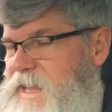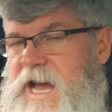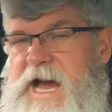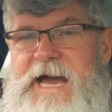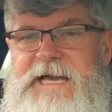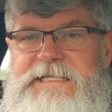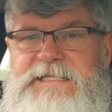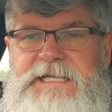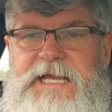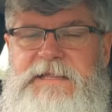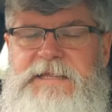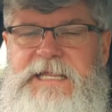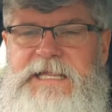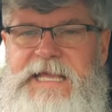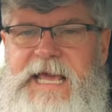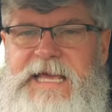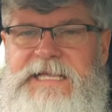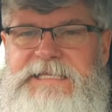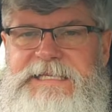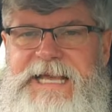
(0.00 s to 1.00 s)
I said that
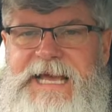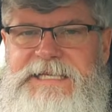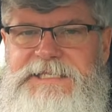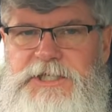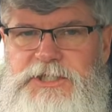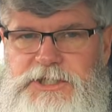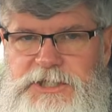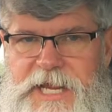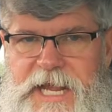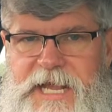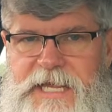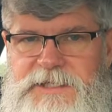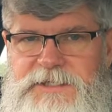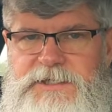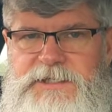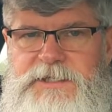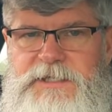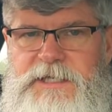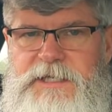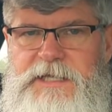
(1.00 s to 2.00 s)
the ANC has
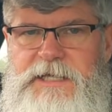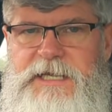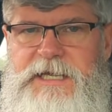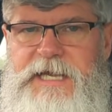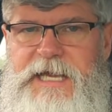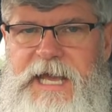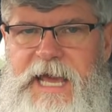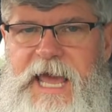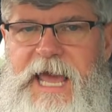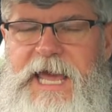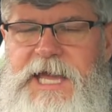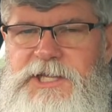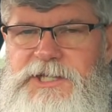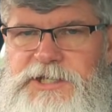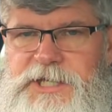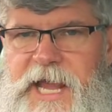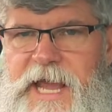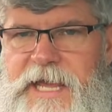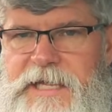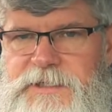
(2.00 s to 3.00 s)
a
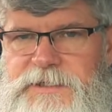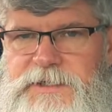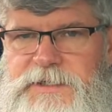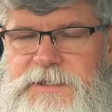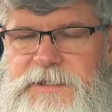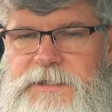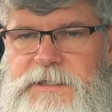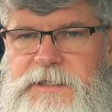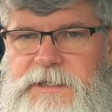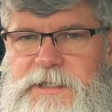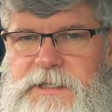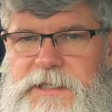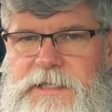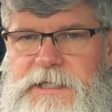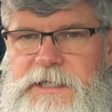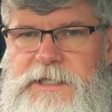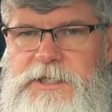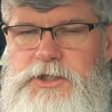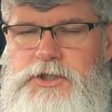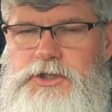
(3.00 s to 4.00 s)
chance,
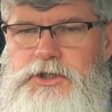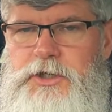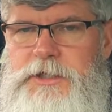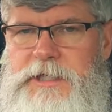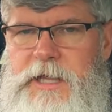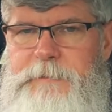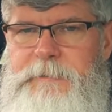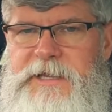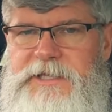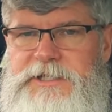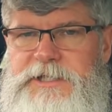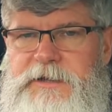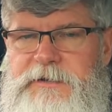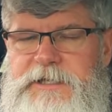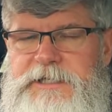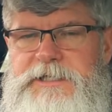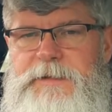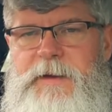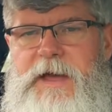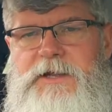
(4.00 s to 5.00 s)
should they be
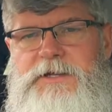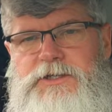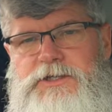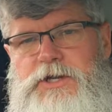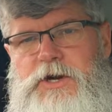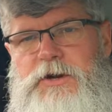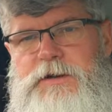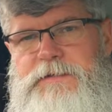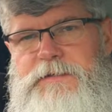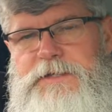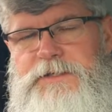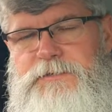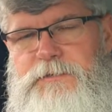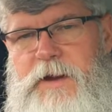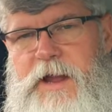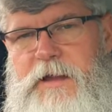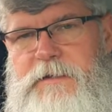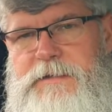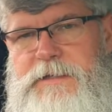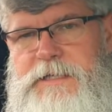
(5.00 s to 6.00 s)
serious about turning this
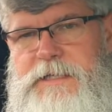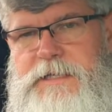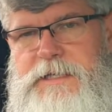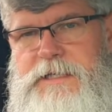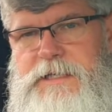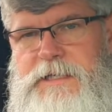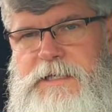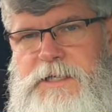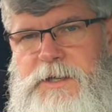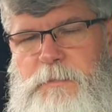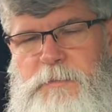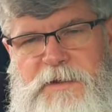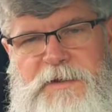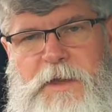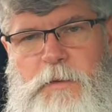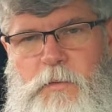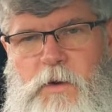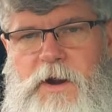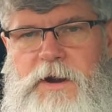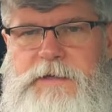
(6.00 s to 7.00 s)
around. But
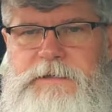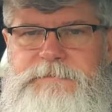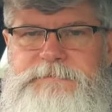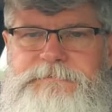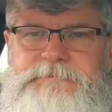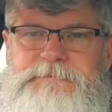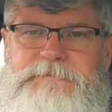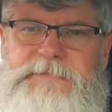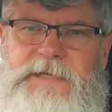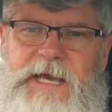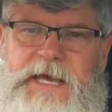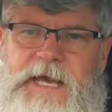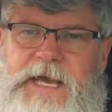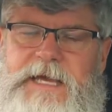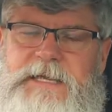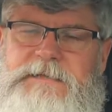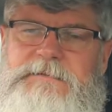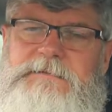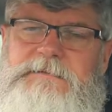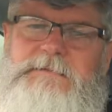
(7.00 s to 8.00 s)
they weren't,
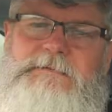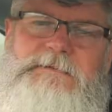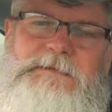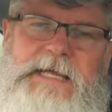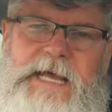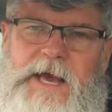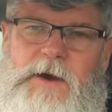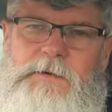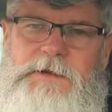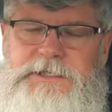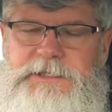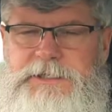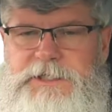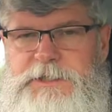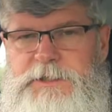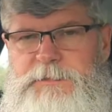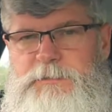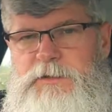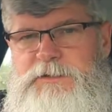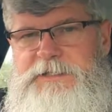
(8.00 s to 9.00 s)
and now we just
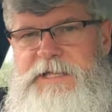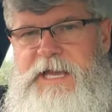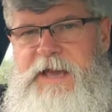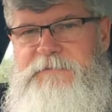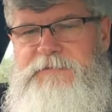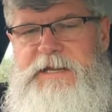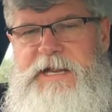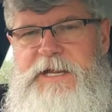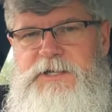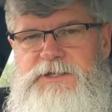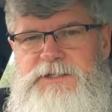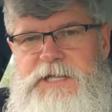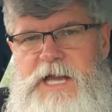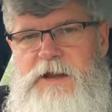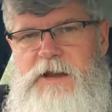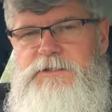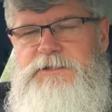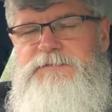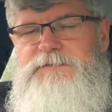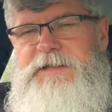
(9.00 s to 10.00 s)
expose the African National
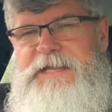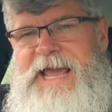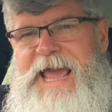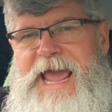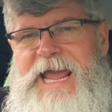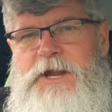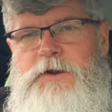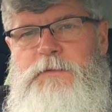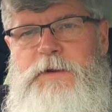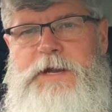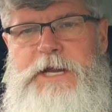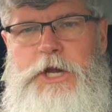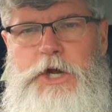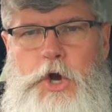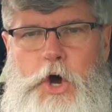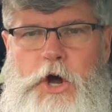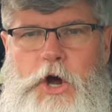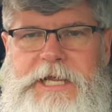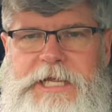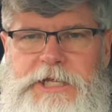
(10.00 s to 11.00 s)
Congress for the angry,
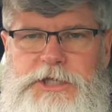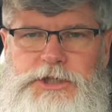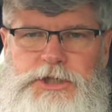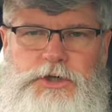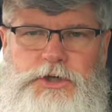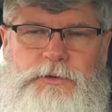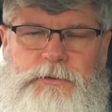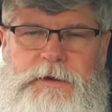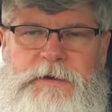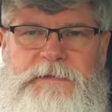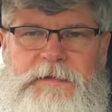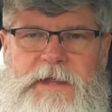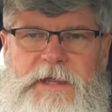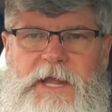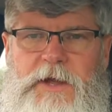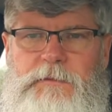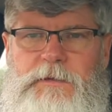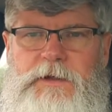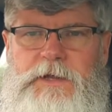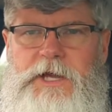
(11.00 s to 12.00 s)
naughty children that
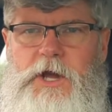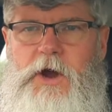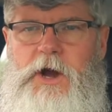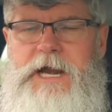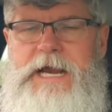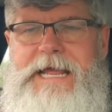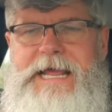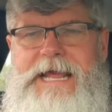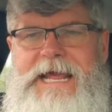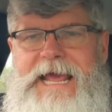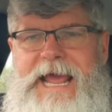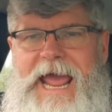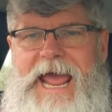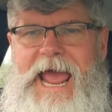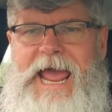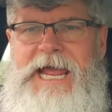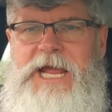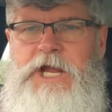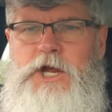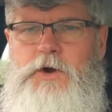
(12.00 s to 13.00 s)
they really are.
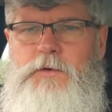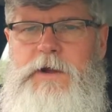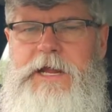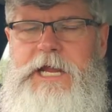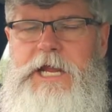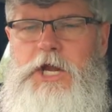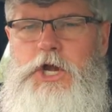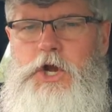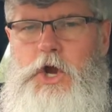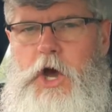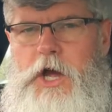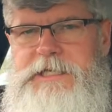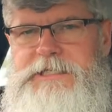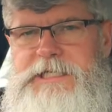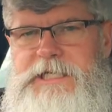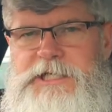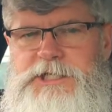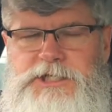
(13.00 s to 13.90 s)
Angry, naughty